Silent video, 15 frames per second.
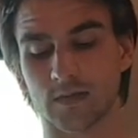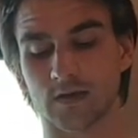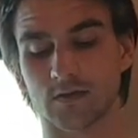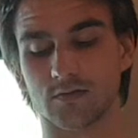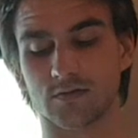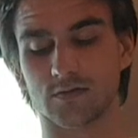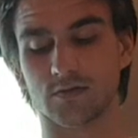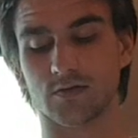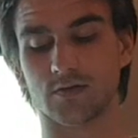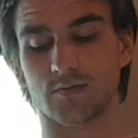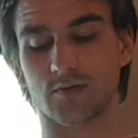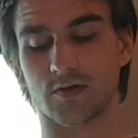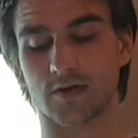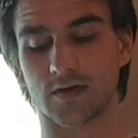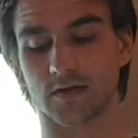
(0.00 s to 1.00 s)
to ensure the
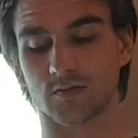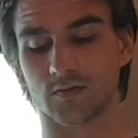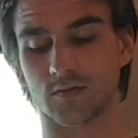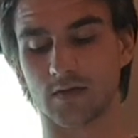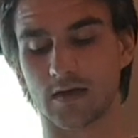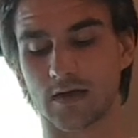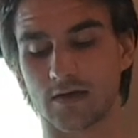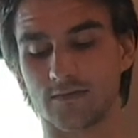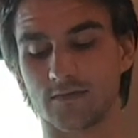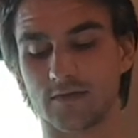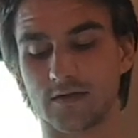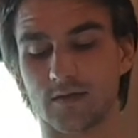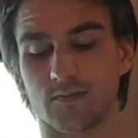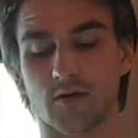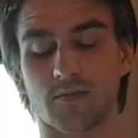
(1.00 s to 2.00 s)
product will have
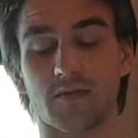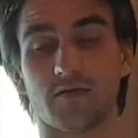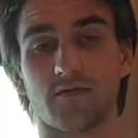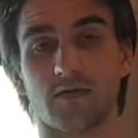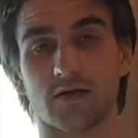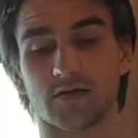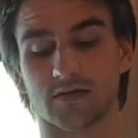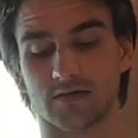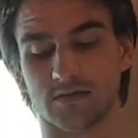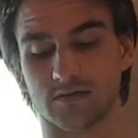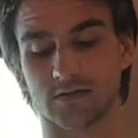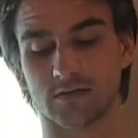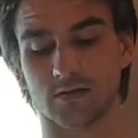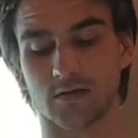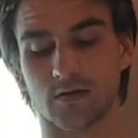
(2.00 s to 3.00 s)
the appropriate
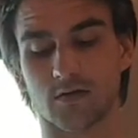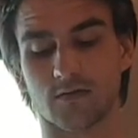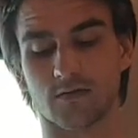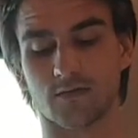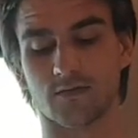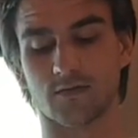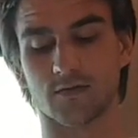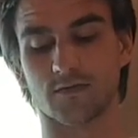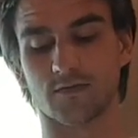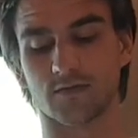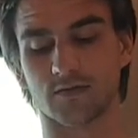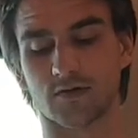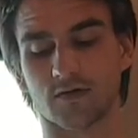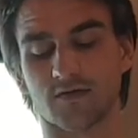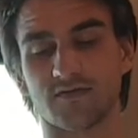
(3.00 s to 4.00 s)
functions for the
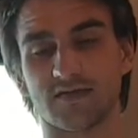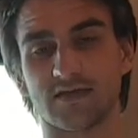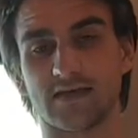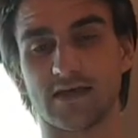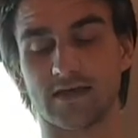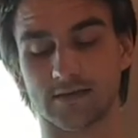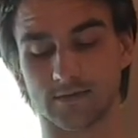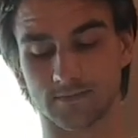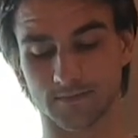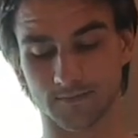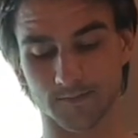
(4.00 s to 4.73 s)
photographer's needs.